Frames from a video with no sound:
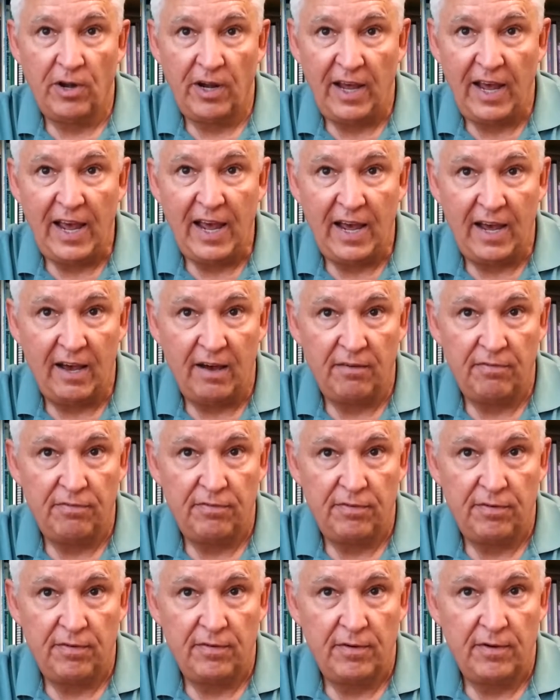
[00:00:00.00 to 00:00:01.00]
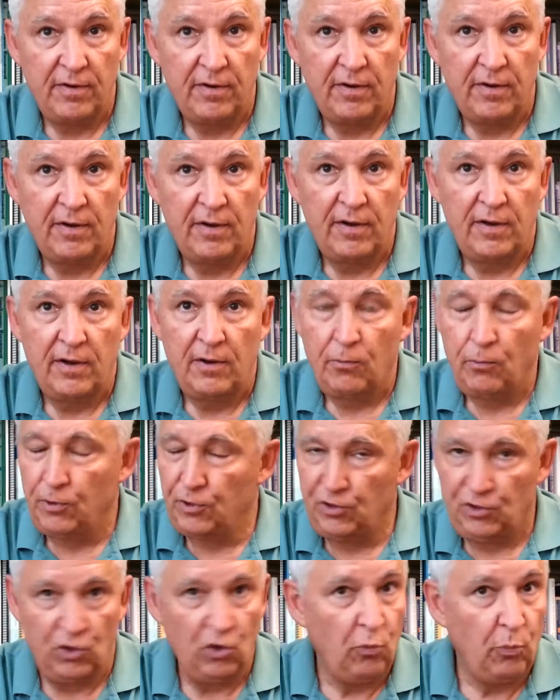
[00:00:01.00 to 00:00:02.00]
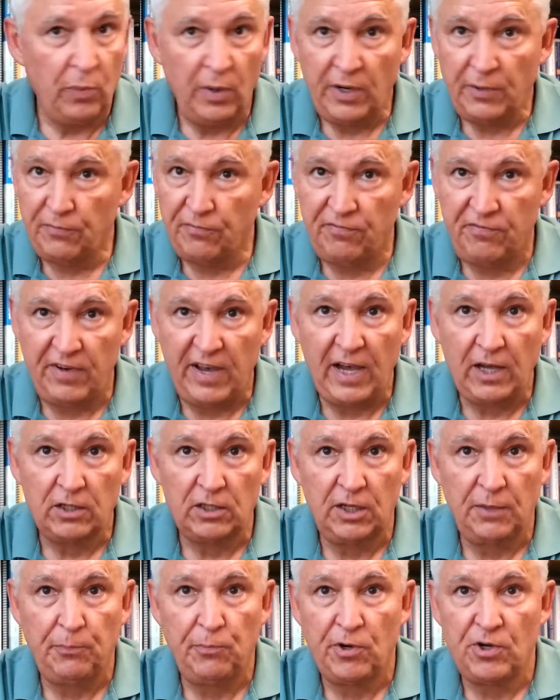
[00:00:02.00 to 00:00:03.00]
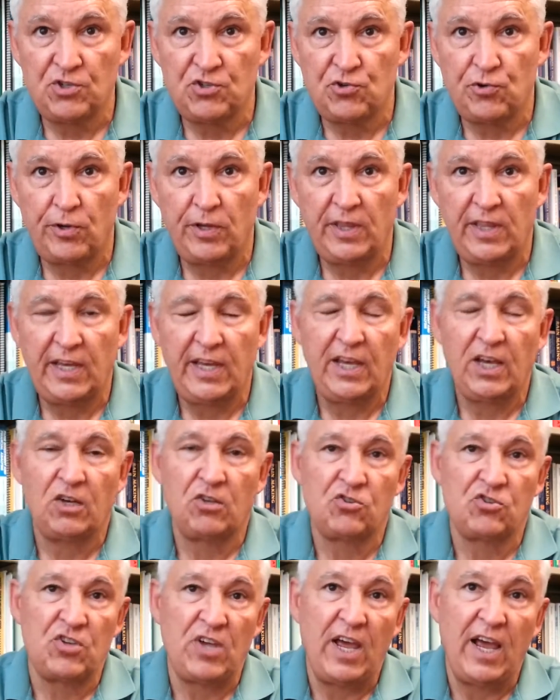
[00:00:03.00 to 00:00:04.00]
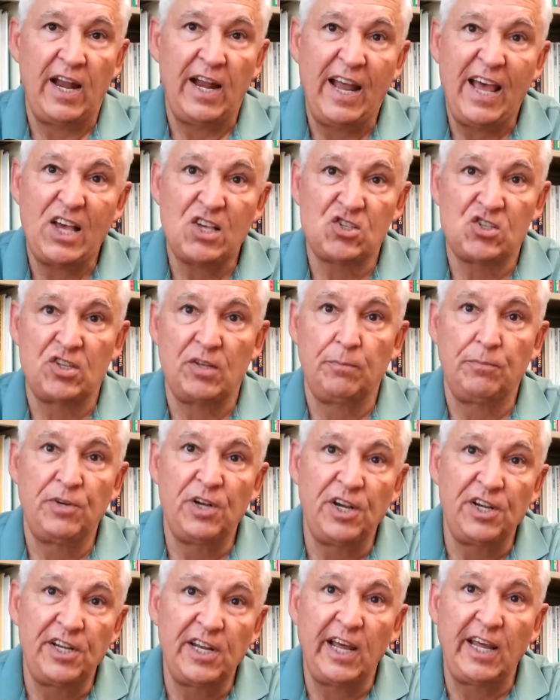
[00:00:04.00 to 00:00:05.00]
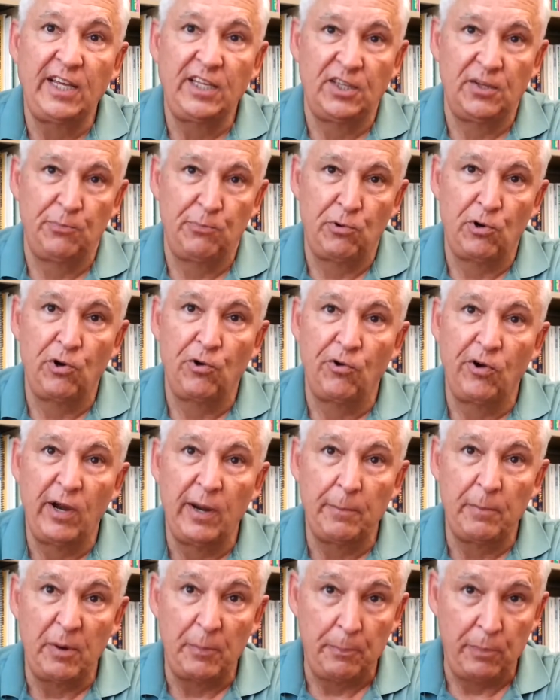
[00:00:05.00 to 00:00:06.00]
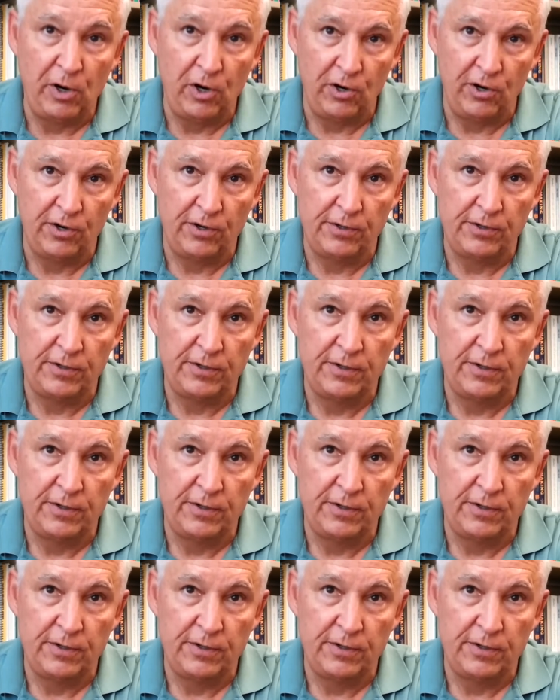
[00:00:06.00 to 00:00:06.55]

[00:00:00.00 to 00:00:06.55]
and a half with nobody, faculty present or anything else, and ask them to take the program apart.